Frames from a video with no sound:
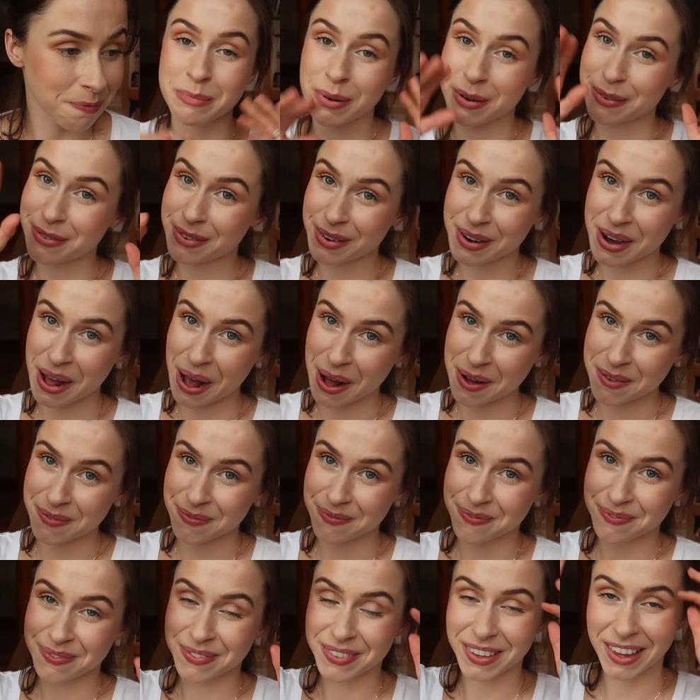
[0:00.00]
But for now,
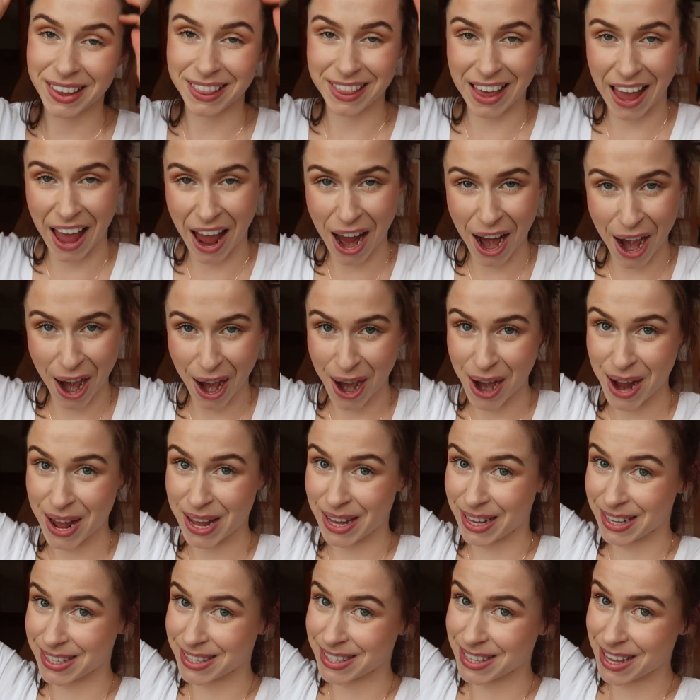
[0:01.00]
the hair
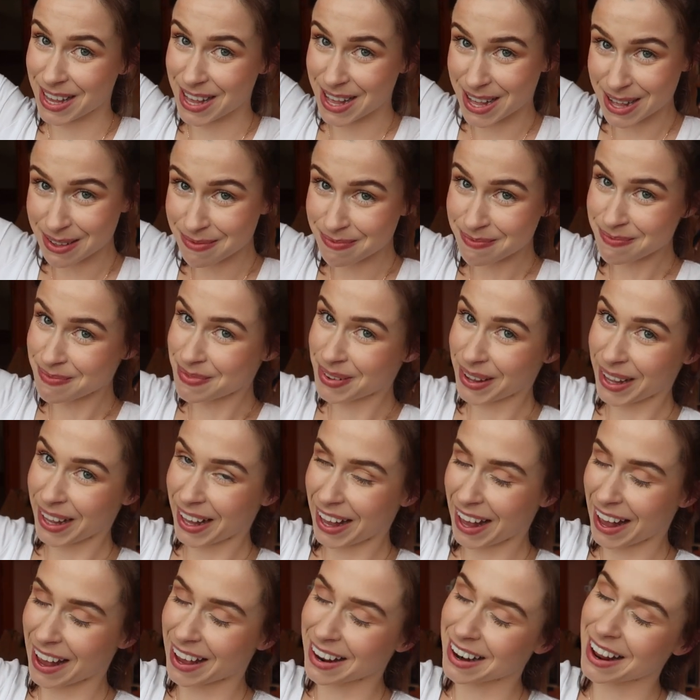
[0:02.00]
is up
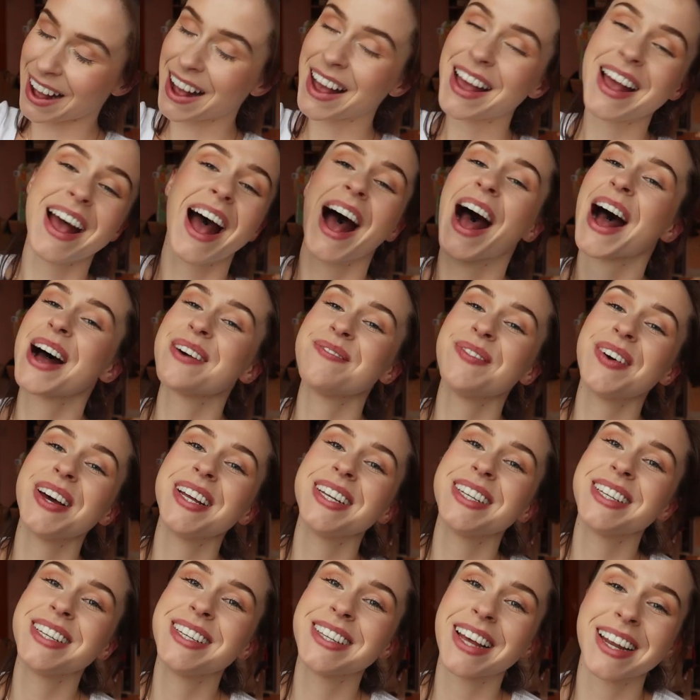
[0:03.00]
and I am
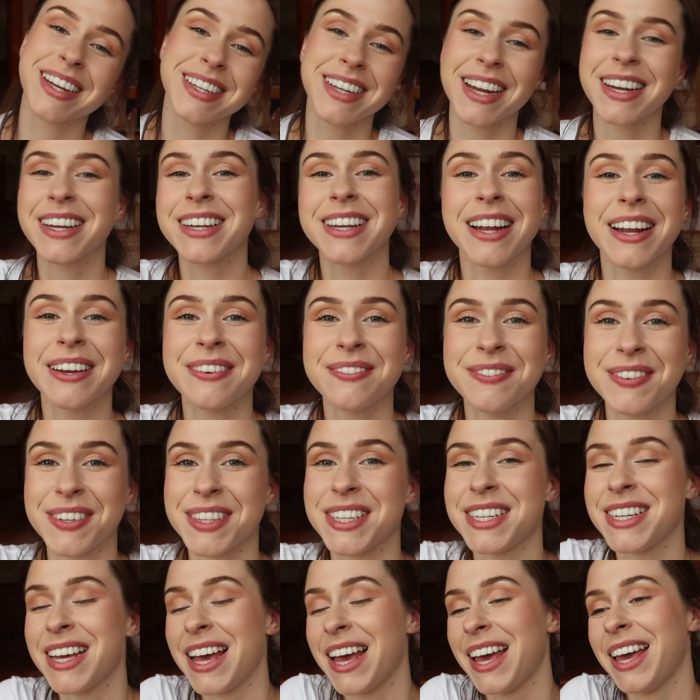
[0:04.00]
done, done, done for
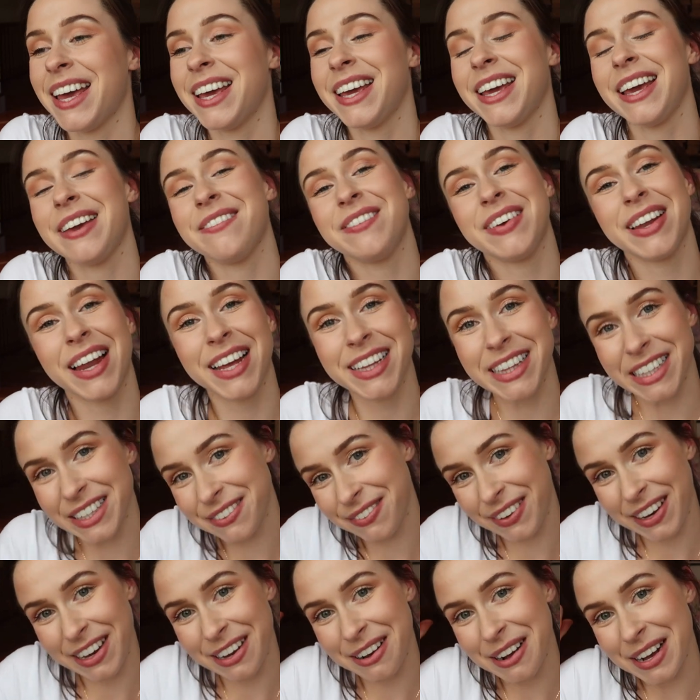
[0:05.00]
the day. If you like
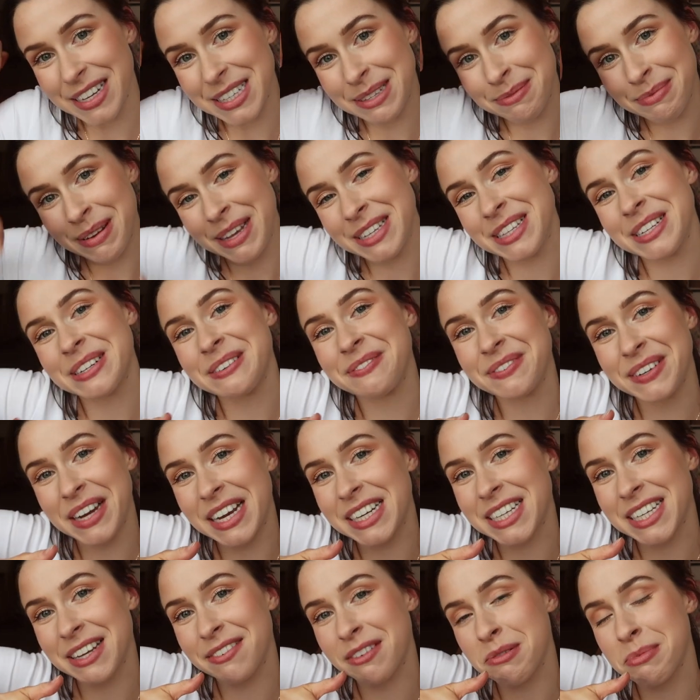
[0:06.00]
this video guys, please don't
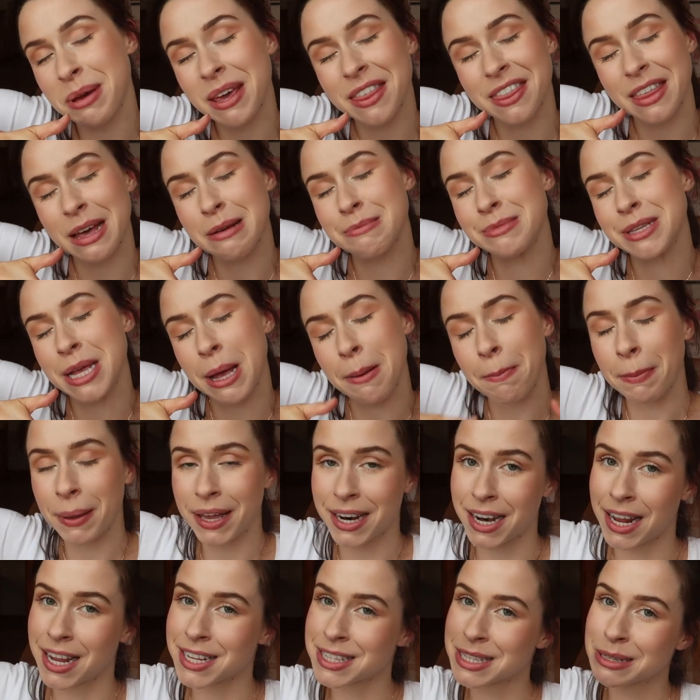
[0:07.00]
forget to give it a big thumbs up
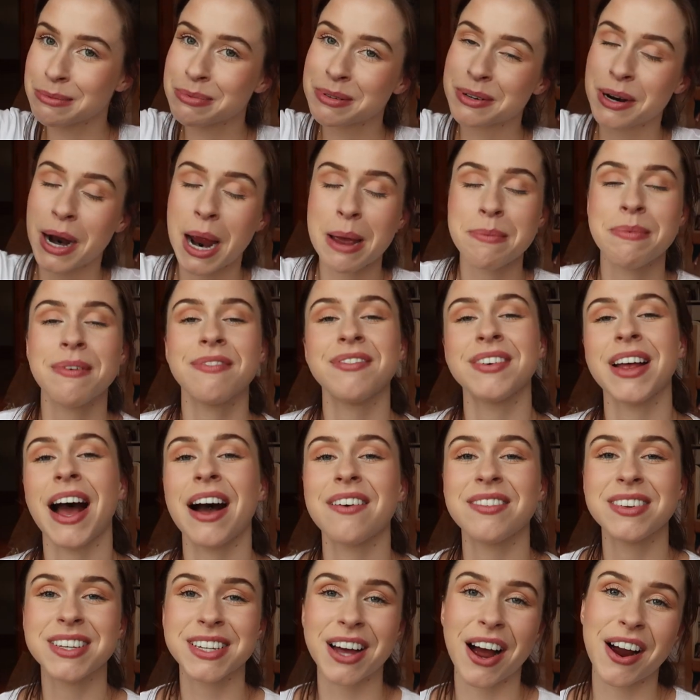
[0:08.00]
and hit subscribe if you
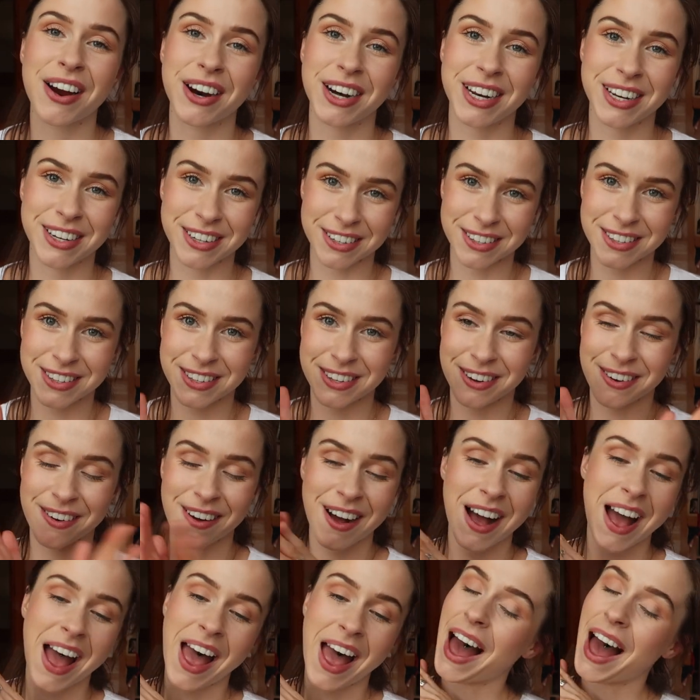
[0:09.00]
haven't already done so,
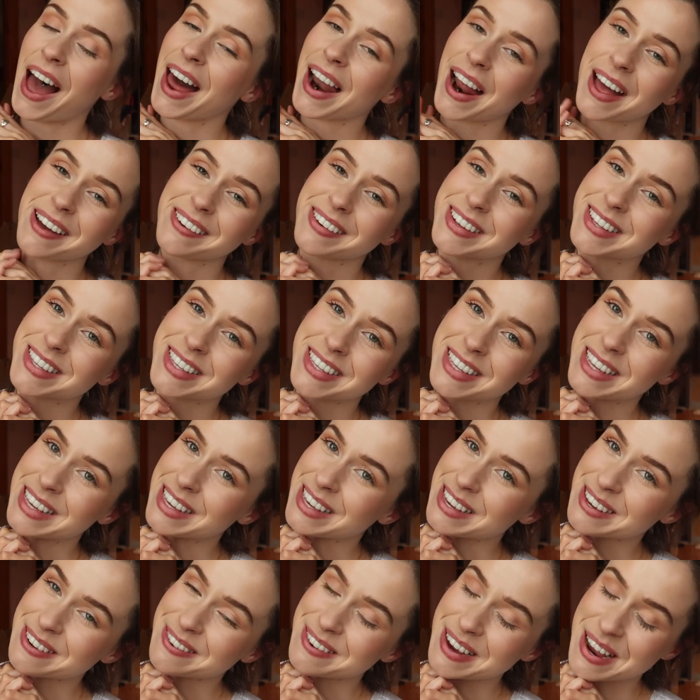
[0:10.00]
and I will see
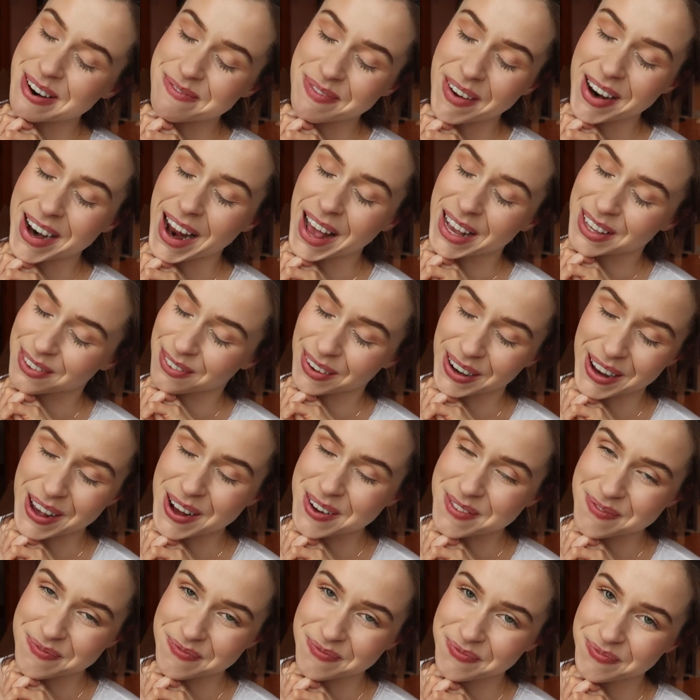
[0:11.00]
you in my next
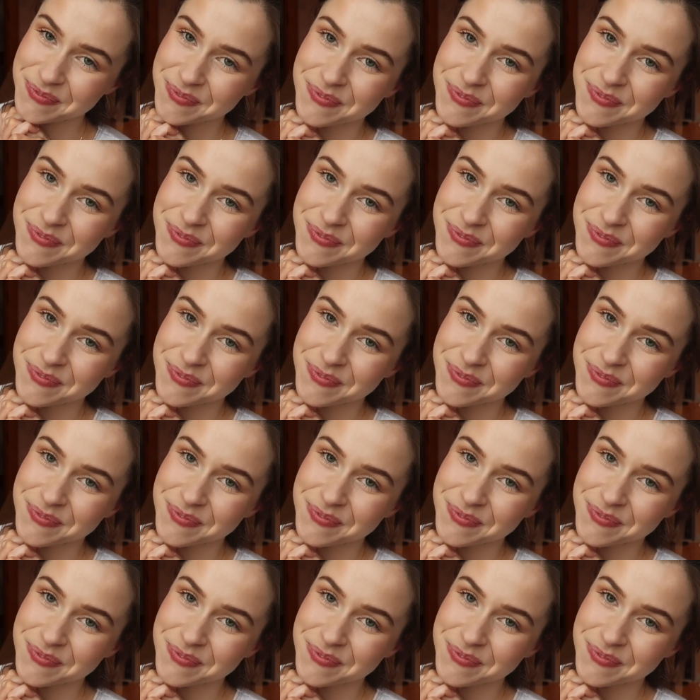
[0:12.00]
video.